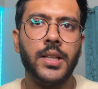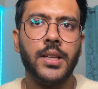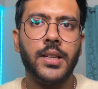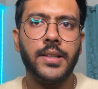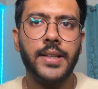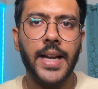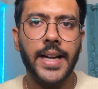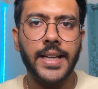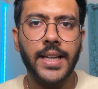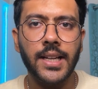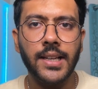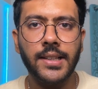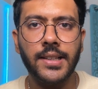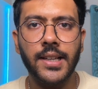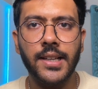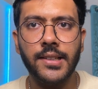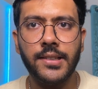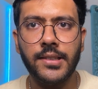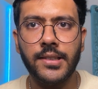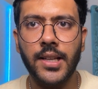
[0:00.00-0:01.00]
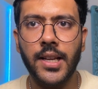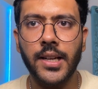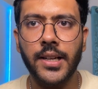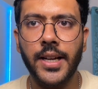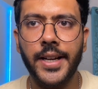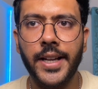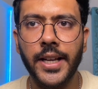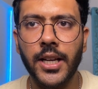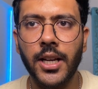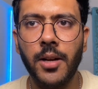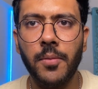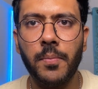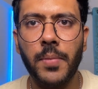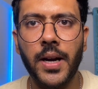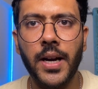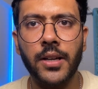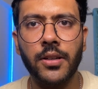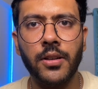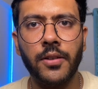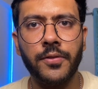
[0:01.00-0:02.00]
Writing tests are critical
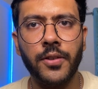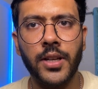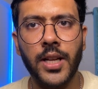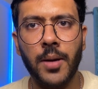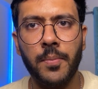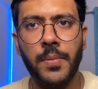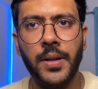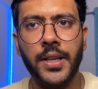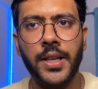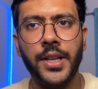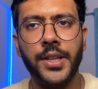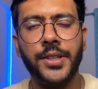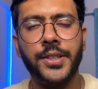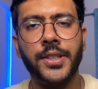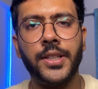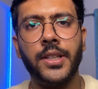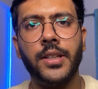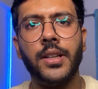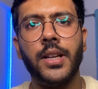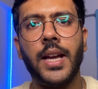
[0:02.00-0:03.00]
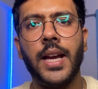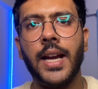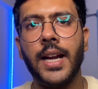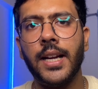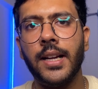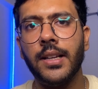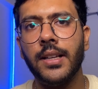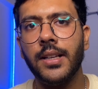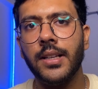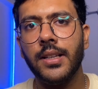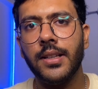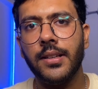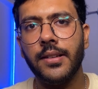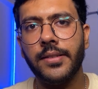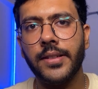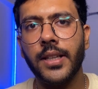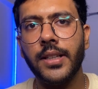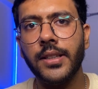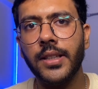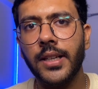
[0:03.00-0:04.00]
part of your application and
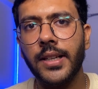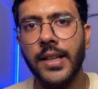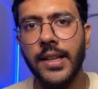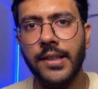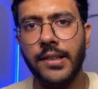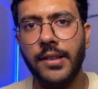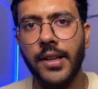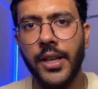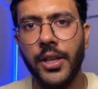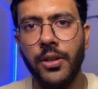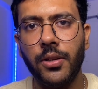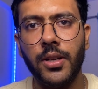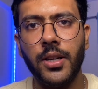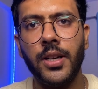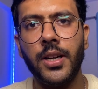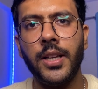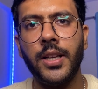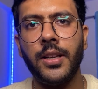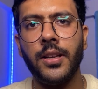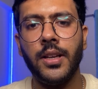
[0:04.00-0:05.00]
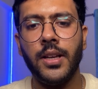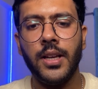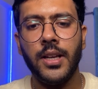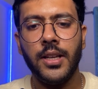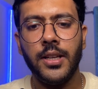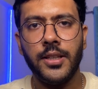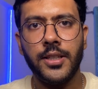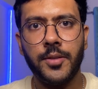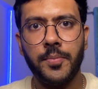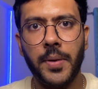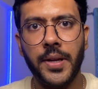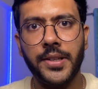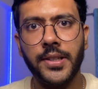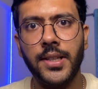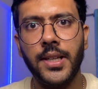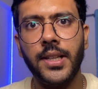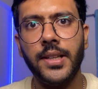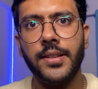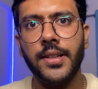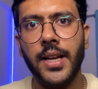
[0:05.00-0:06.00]
run the test regularly,
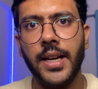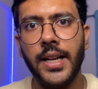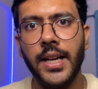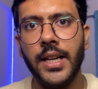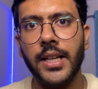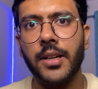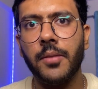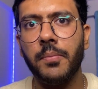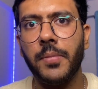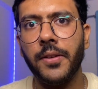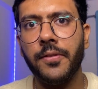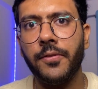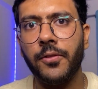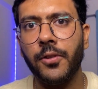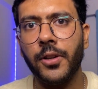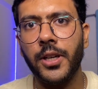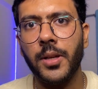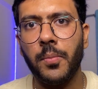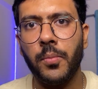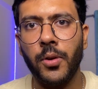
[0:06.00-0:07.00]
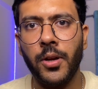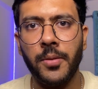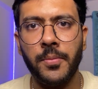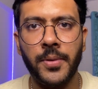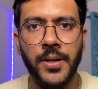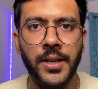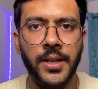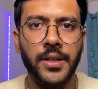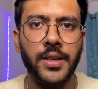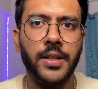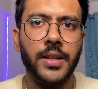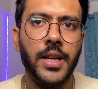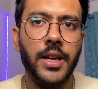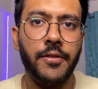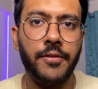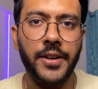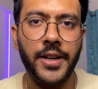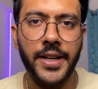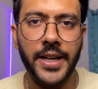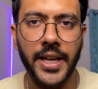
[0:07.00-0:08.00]
especially run it before deployment
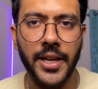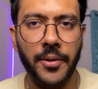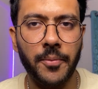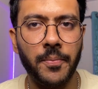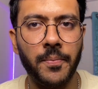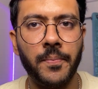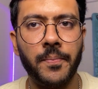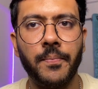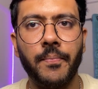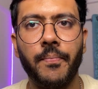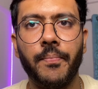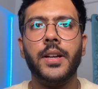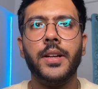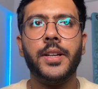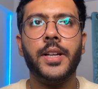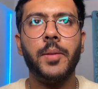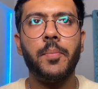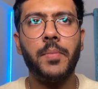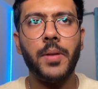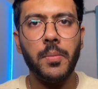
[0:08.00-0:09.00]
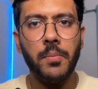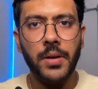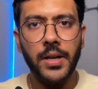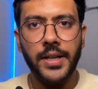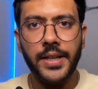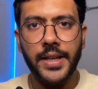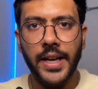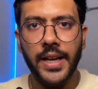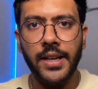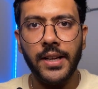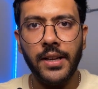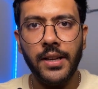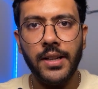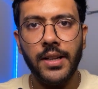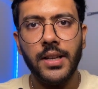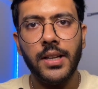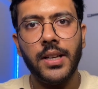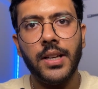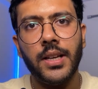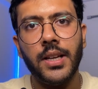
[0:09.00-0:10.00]
every time. Tip number 10
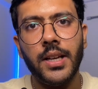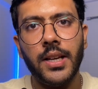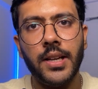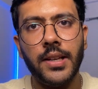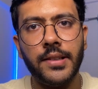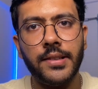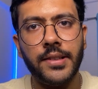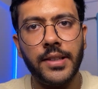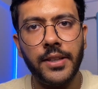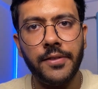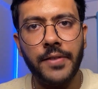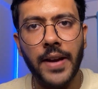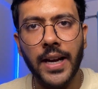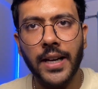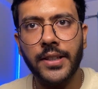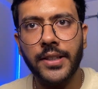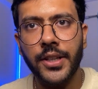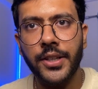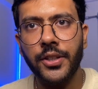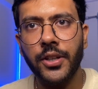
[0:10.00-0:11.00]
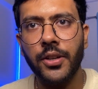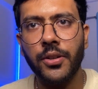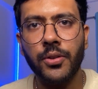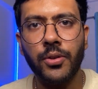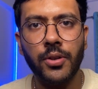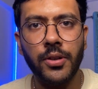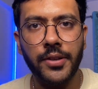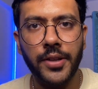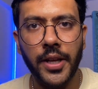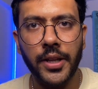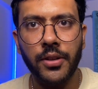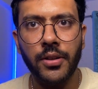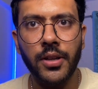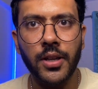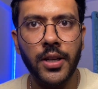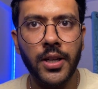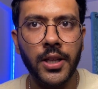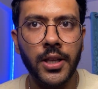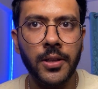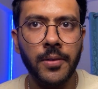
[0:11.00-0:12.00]
is refactor your code
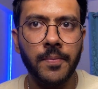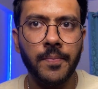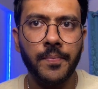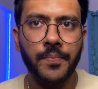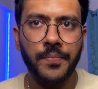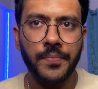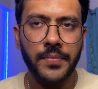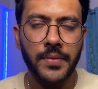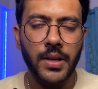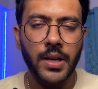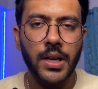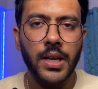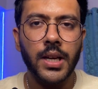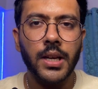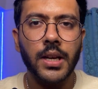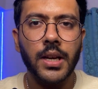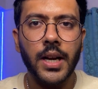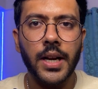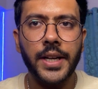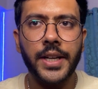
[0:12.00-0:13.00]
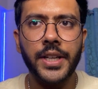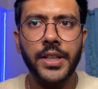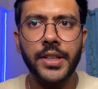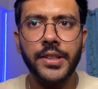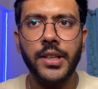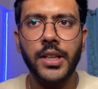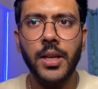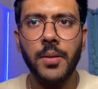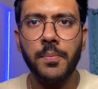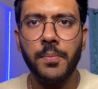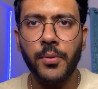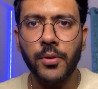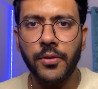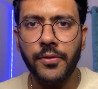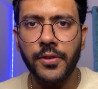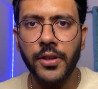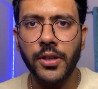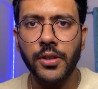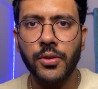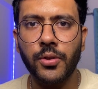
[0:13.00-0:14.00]
regularly. Continuously improve
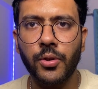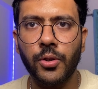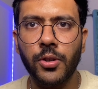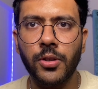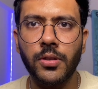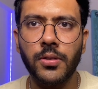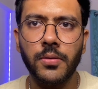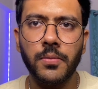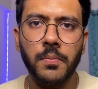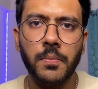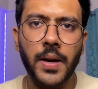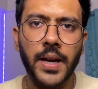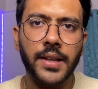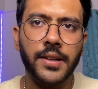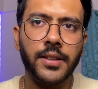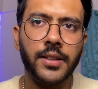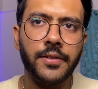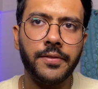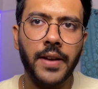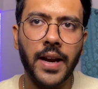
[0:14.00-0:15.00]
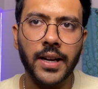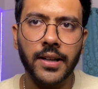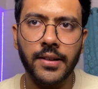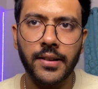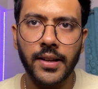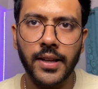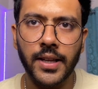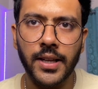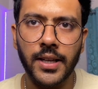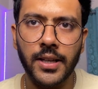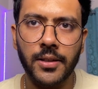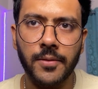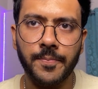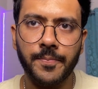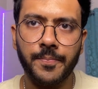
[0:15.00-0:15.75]
your code by refactoring it.